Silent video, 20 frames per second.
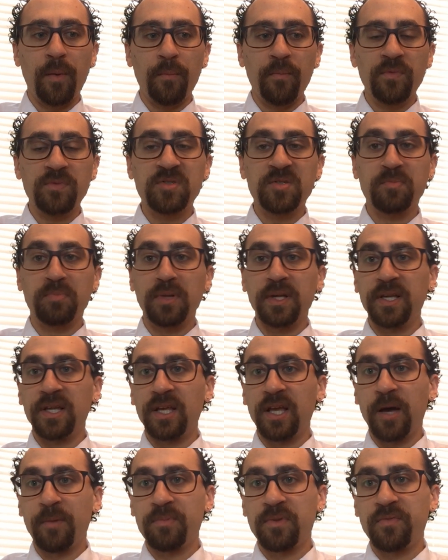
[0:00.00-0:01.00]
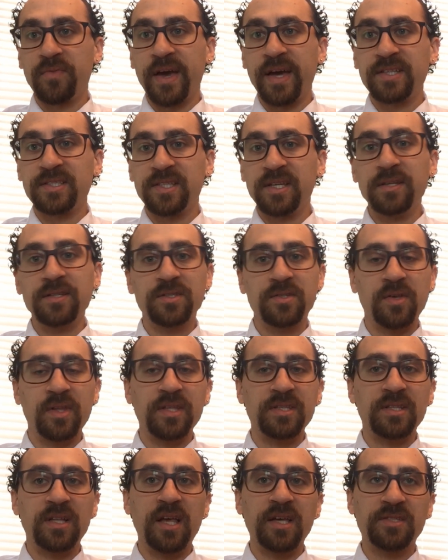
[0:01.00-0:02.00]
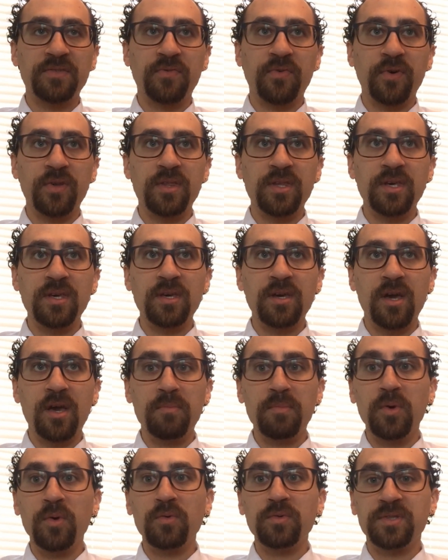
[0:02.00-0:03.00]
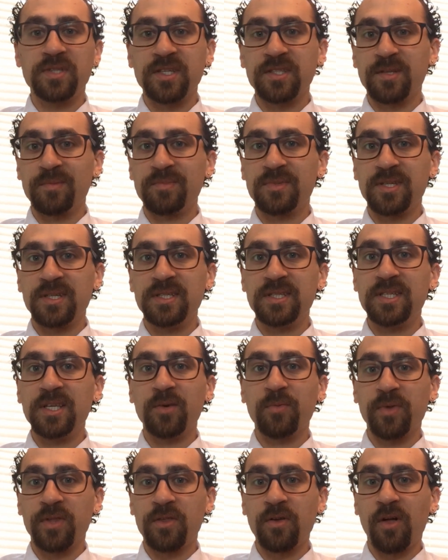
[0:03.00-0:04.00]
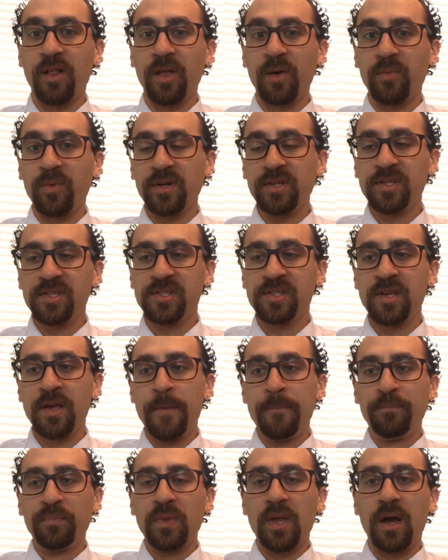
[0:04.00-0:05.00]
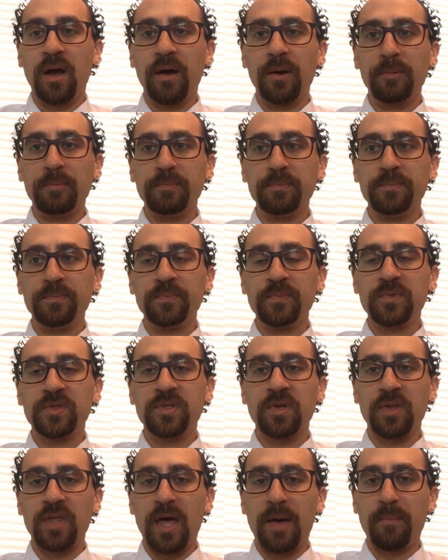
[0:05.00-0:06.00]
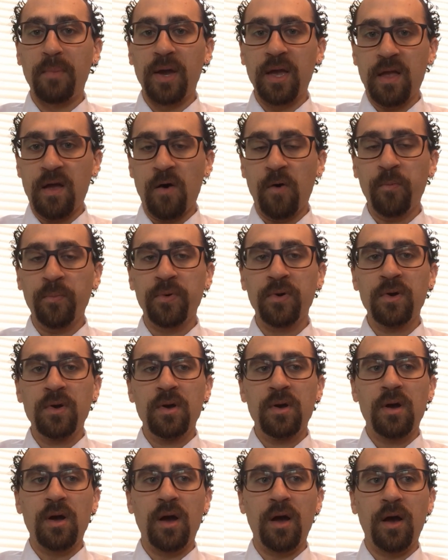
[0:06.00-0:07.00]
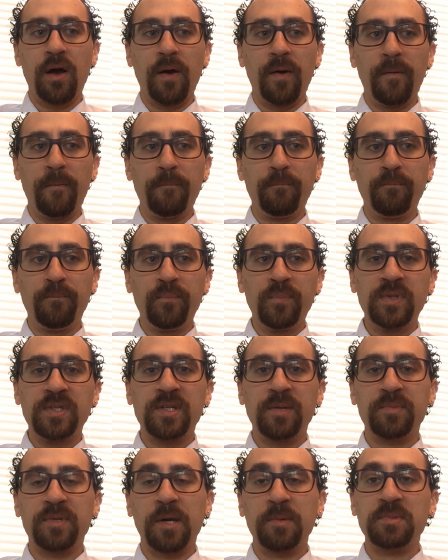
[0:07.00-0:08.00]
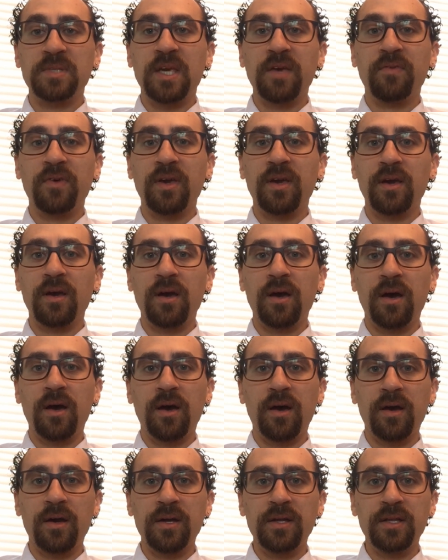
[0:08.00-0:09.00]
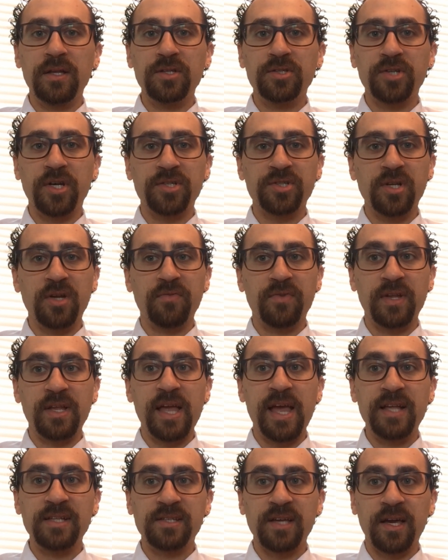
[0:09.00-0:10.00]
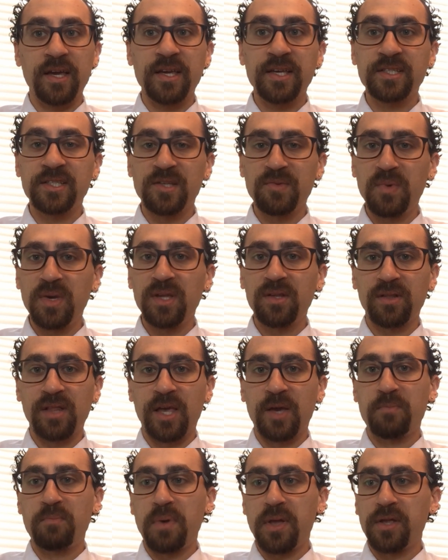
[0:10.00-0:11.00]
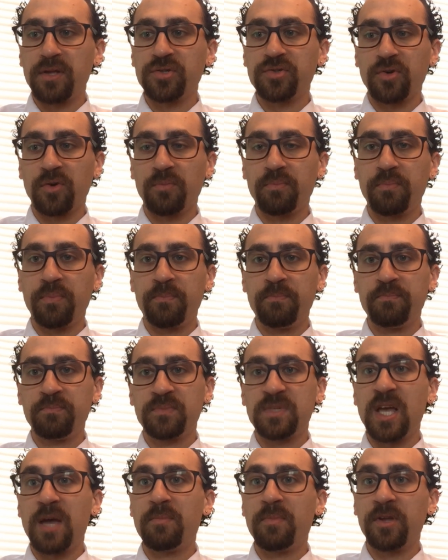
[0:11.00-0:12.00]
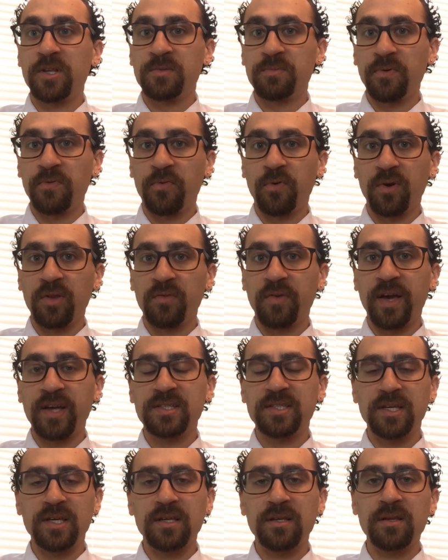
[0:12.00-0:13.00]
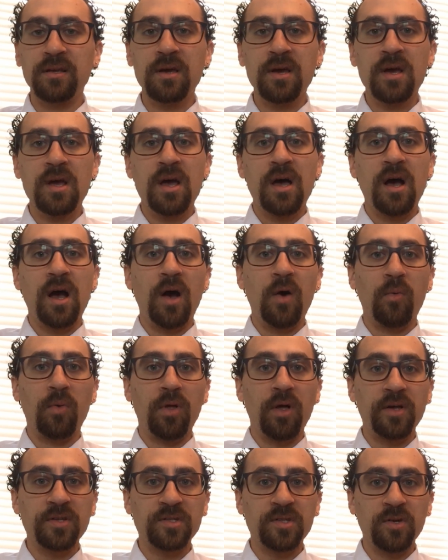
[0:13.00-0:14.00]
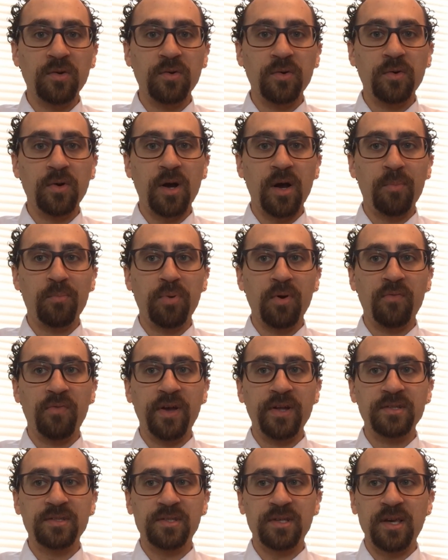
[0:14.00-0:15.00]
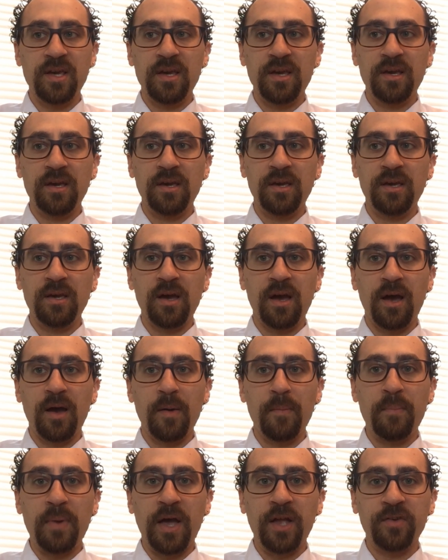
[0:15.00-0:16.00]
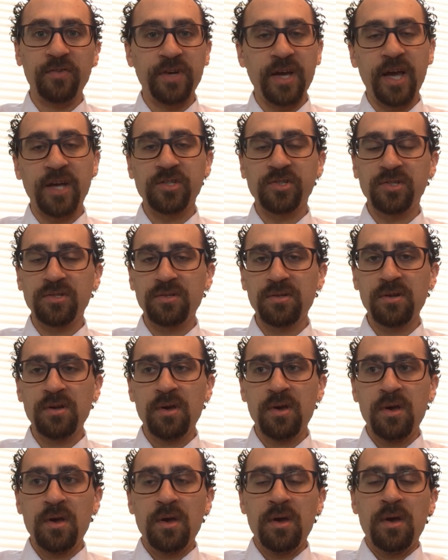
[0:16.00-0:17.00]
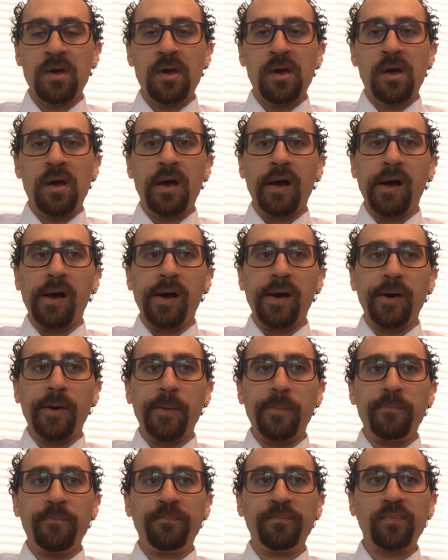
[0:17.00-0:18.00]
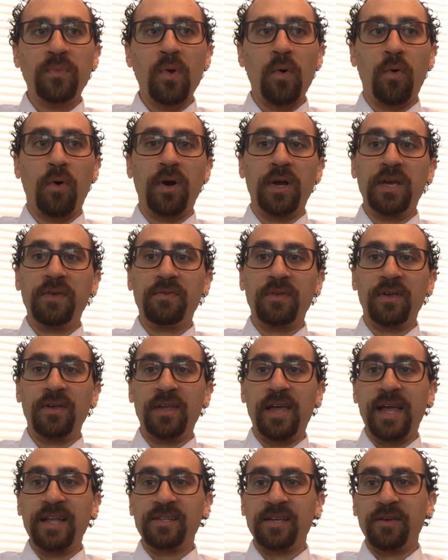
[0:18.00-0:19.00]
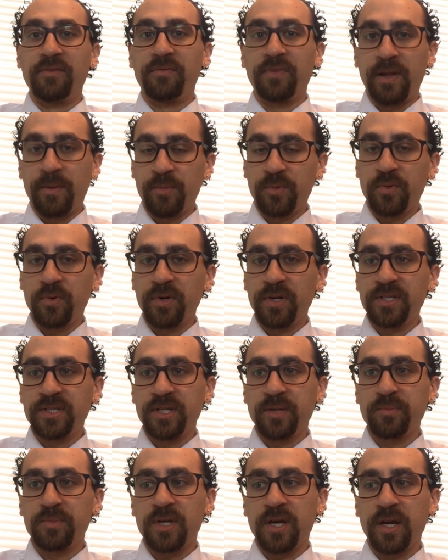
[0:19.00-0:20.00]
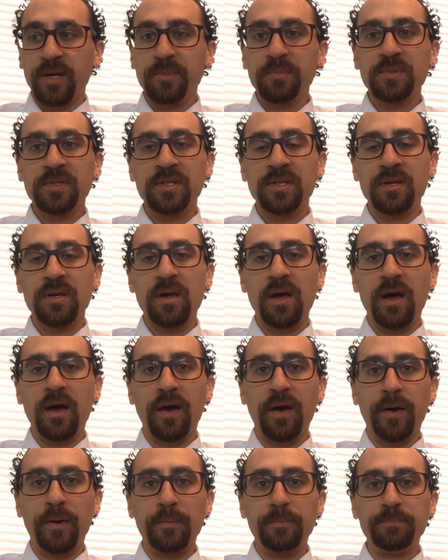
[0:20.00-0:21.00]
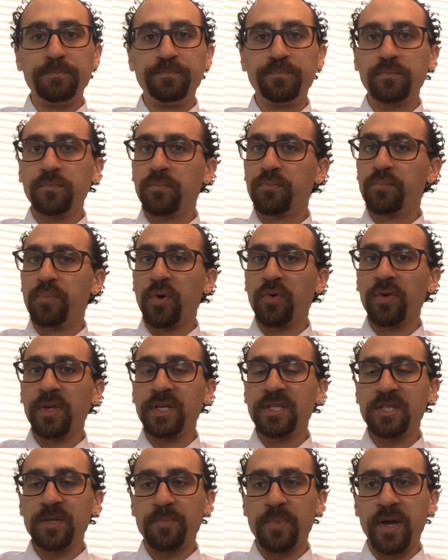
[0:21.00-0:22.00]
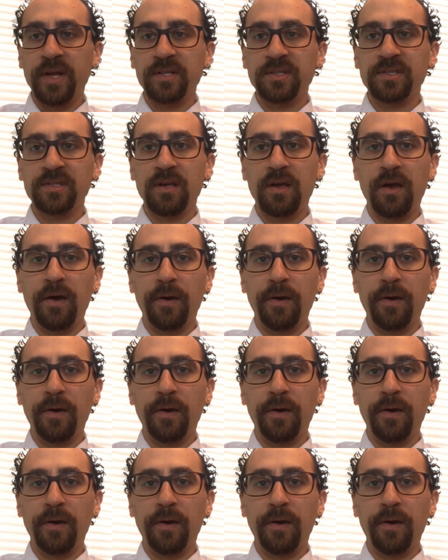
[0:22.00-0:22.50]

splitting up the vaccine so it's less for the immune system to deal with all at once. So that might help. Sometimes giving an injection of an antihistamine like Benadryl 10 minutes before the vaccine will also prevent a bad reaction, or even an anti-inflammatory sometimes. But really it depends.